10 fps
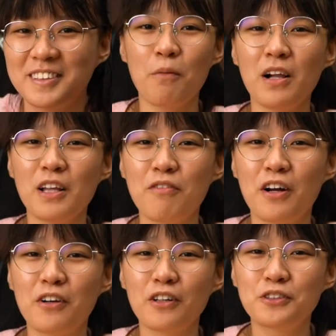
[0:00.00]
Well, if
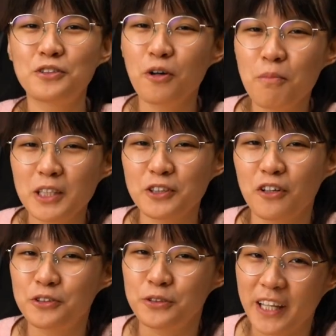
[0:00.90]
you are not so much
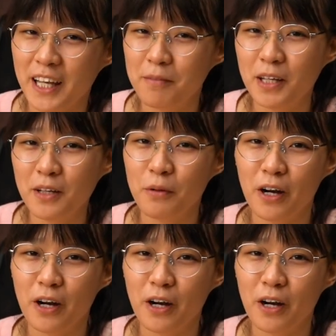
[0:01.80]
onto gaming,